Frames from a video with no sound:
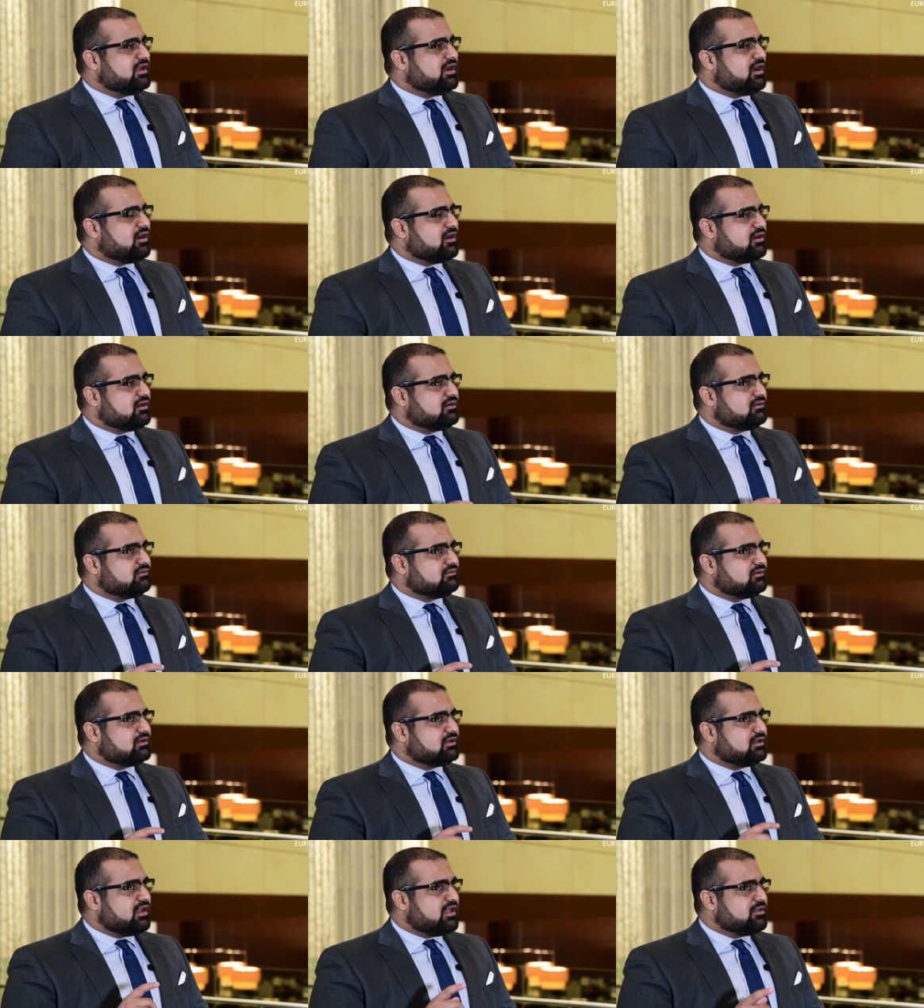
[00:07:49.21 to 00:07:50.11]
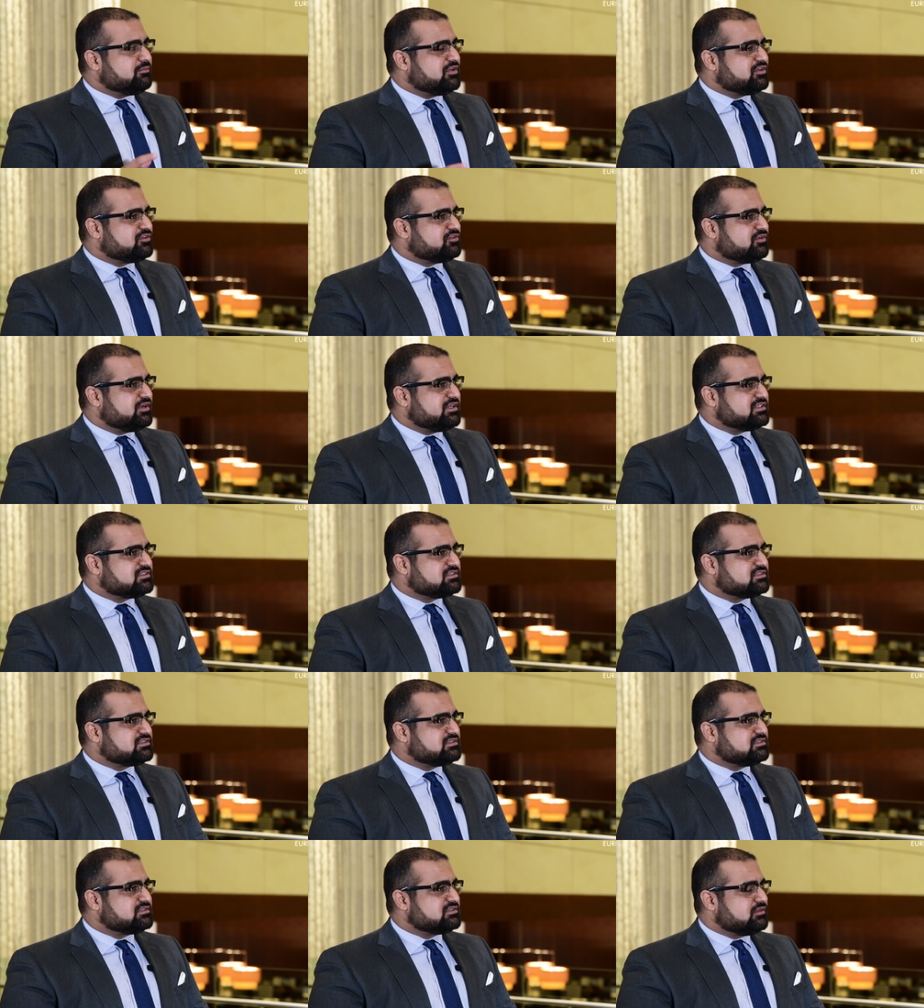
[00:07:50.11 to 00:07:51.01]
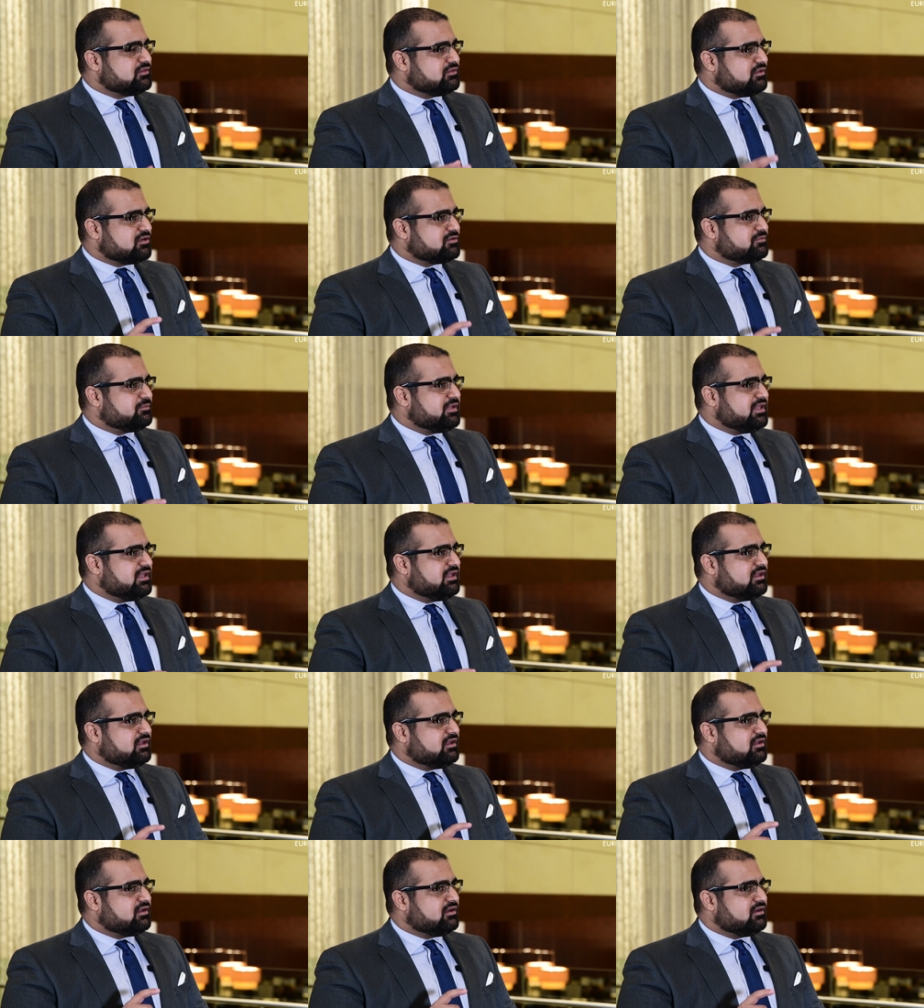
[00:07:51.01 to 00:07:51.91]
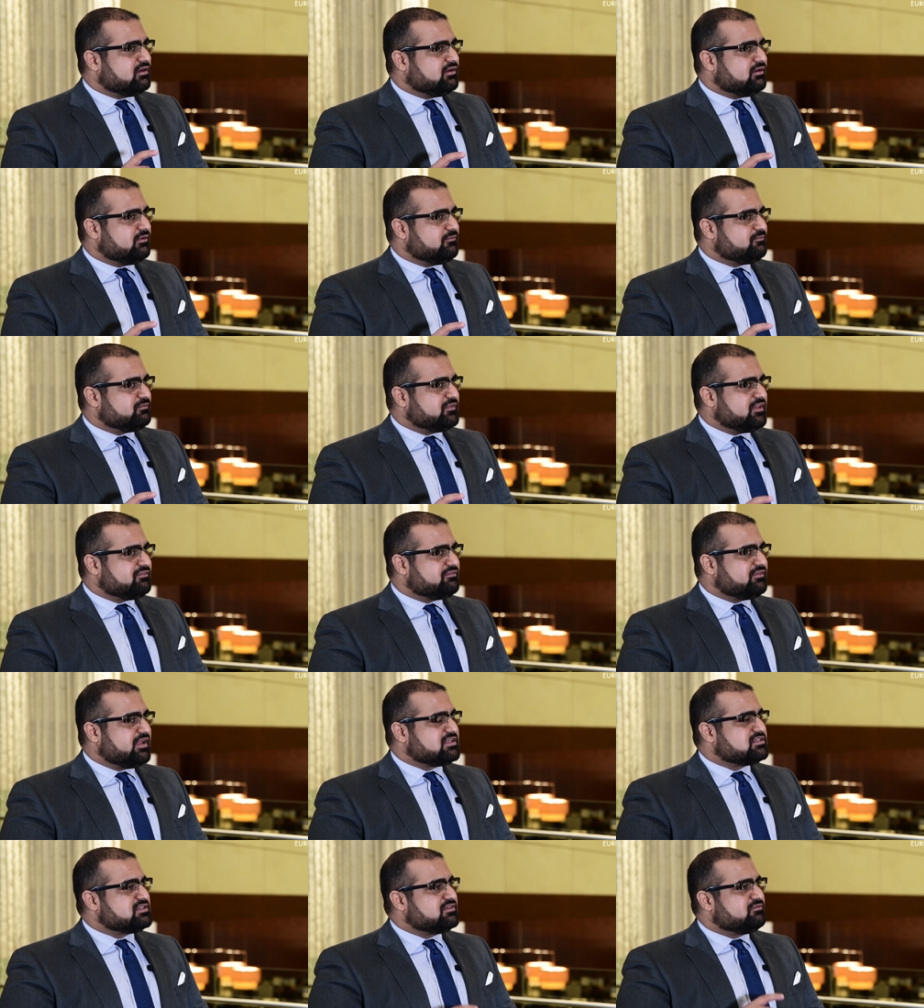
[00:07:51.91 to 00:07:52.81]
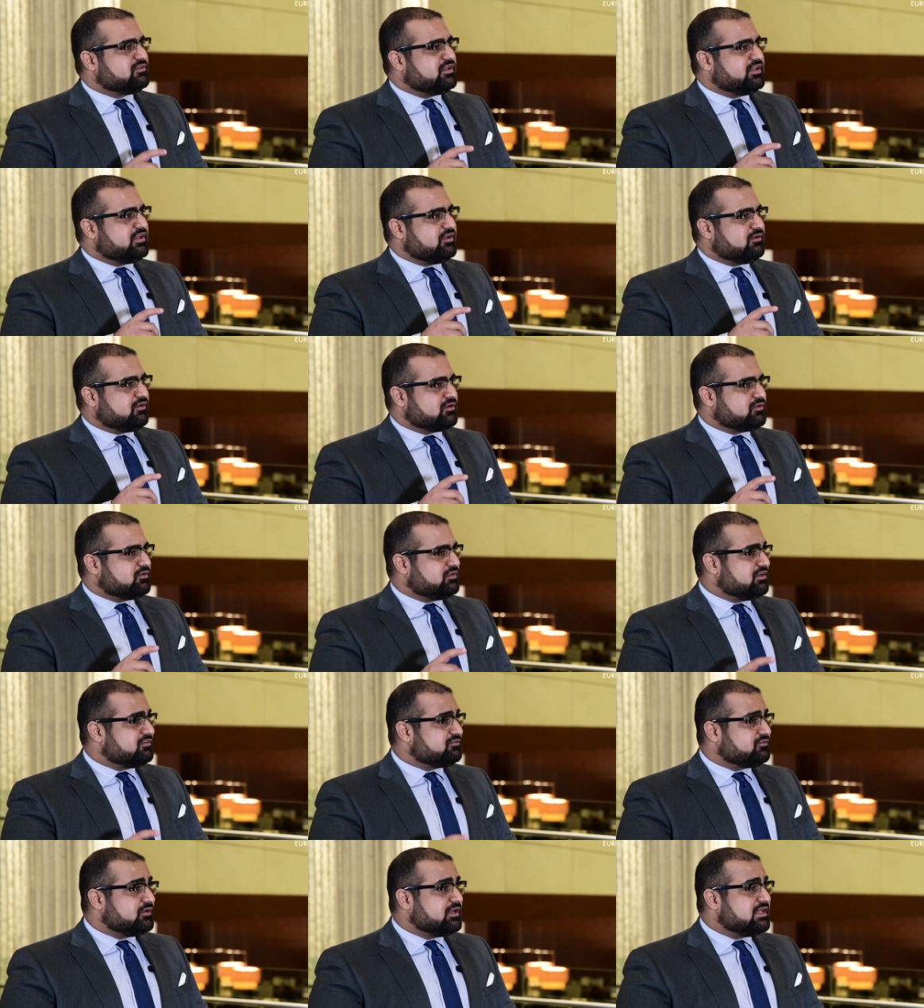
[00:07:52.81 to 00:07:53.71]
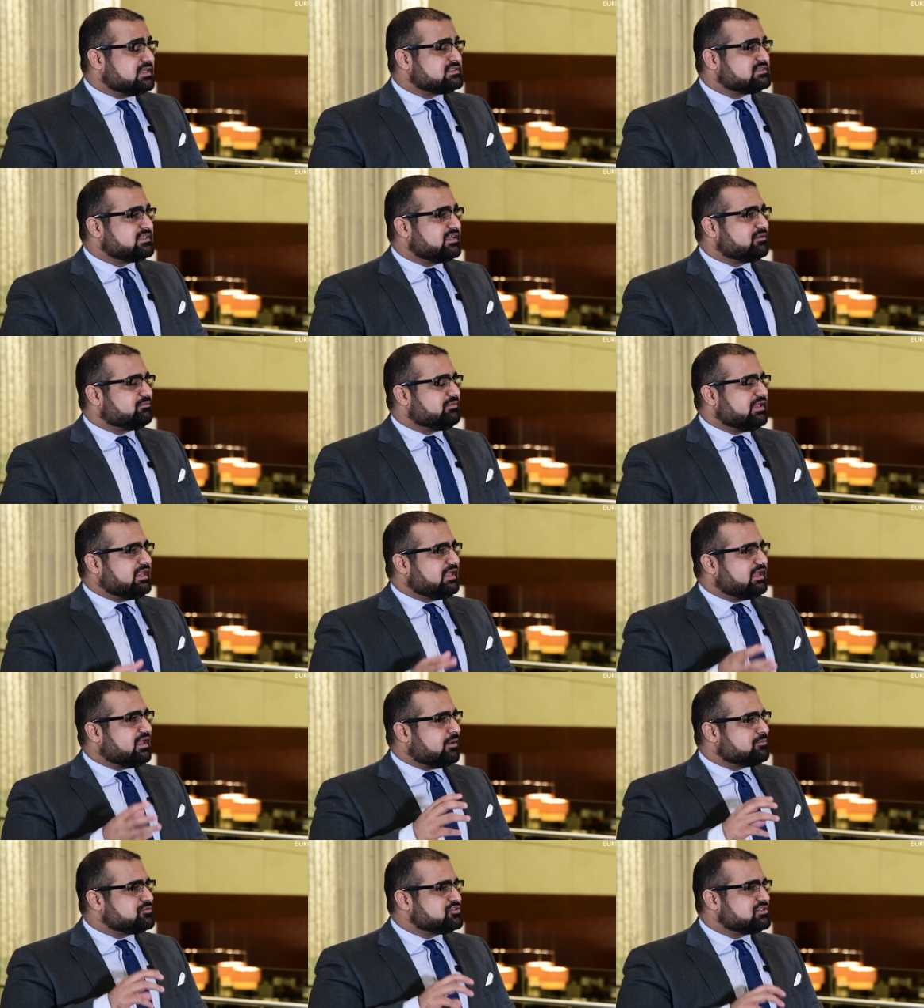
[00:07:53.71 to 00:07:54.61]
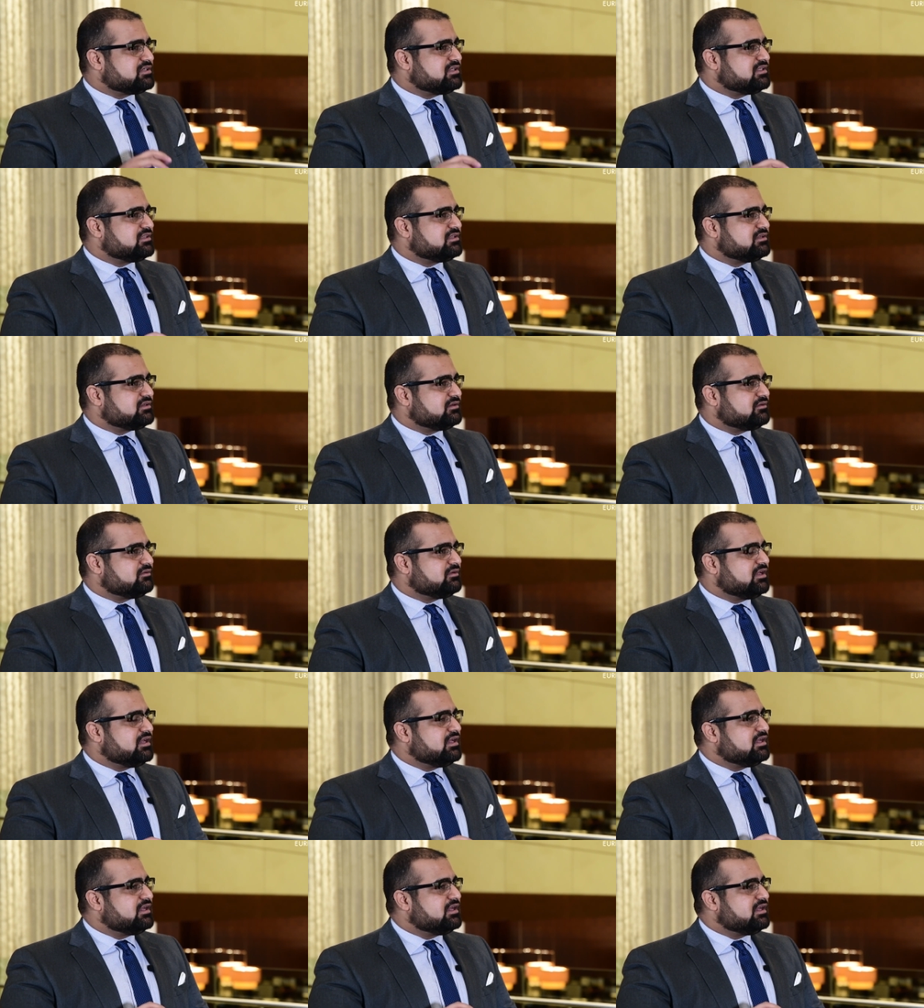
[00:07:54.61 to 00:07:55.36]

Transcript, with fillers: Are climate risks not being uh, effectively or to their full extent being captured in the